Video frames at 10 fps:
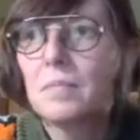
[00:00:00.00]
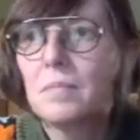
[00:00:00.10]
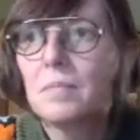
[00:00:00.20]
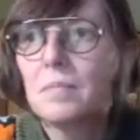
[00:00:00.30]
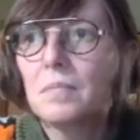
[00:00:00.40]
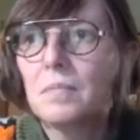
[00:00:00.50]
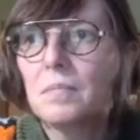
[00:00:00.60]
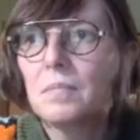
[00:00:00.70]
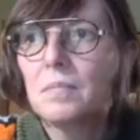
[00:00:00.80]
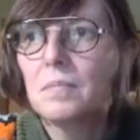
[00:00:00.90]

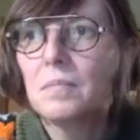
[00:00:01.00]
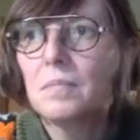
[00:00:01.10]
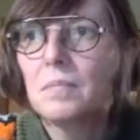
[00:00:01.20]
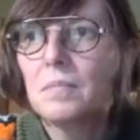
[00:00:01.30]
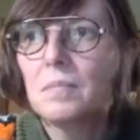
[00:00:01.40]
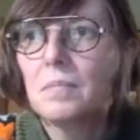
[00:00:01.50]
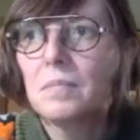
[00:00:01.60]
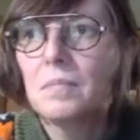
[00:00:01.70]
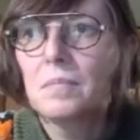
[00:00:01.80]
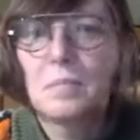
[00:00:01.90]

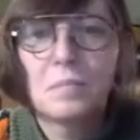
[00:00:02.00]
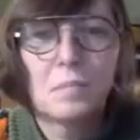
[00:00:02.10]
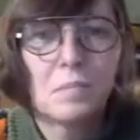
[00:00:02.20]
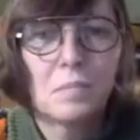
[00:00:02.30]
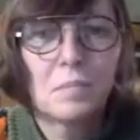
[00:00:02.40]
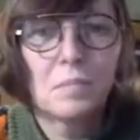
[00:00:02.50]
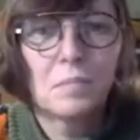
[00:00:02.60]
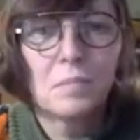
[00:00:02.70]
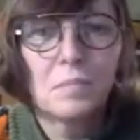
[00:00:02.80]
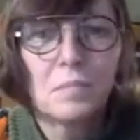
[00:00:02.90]

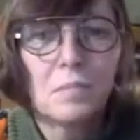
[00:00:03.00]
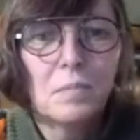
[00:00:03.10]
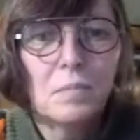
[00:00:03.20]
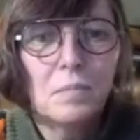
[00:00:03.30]
No words are spoken by the person on screen.